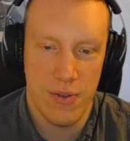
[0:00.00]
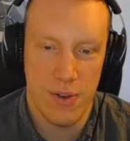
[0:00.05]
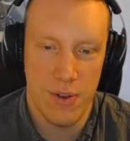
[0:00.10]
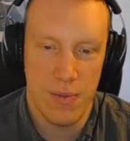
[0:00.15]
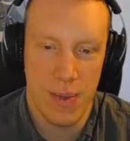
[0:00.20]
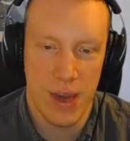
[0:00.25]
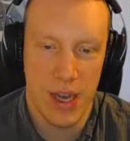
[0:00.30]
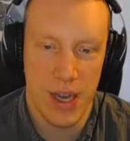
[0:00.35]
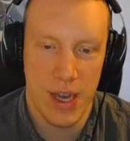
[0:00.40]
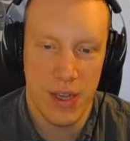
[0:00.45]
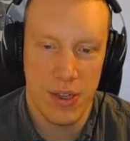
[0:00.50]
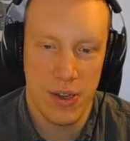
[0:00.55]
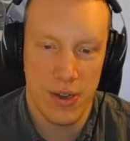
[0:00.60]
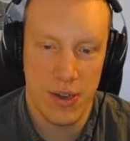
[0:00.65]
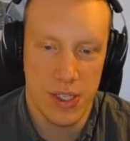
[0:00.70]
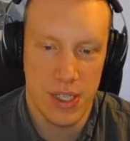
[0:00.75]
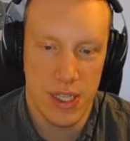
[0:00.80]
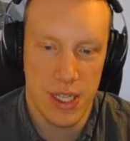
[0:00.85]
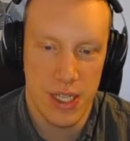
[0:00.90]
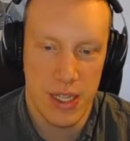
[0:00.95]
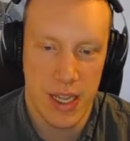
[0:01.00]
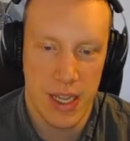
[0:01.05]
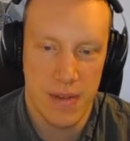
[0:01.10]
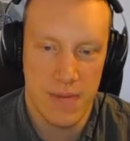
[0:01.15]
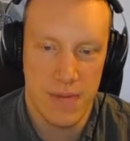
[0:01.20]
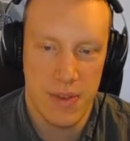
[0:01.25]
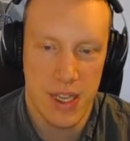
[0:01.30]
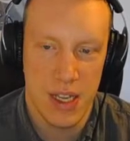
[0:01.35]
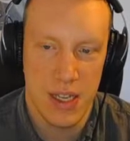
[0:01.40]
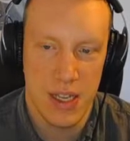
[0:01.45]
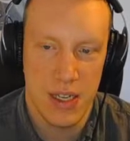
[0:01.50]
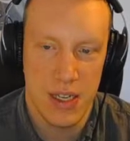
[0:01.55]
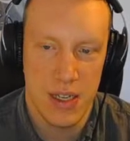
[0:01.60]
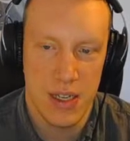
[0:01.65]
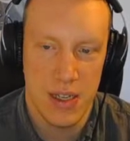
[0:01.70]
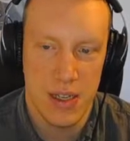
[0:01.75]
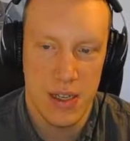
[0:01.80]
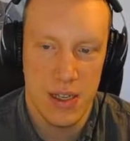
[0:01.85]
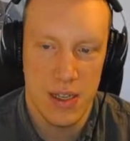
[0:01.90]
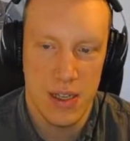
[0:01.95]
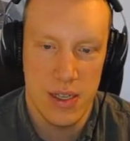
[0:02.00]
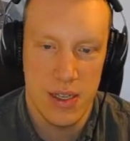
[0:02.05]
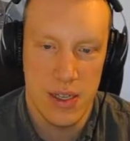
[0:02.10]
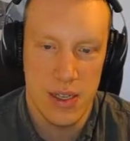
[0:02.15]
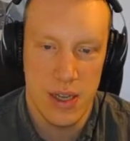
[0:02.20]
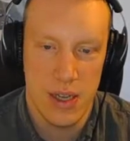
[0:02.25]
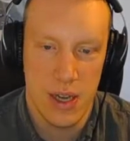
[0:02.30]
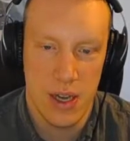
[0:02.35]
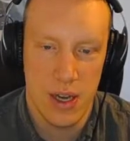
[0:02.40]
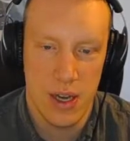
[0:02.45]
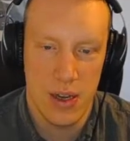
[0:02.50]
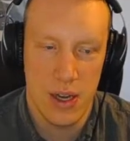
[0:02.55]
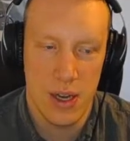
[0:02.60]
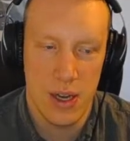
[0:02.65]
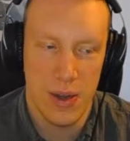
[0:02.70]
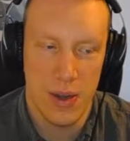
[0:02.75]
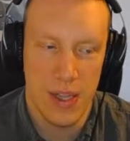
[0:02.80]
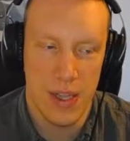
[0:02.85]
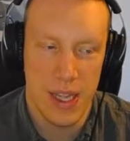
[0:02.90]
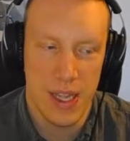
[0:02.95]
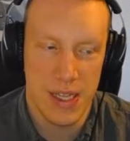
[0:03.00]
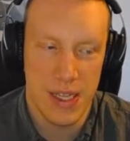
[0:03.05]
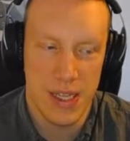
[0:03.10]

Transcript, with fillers: on my Toxel gives it. Oh no, it has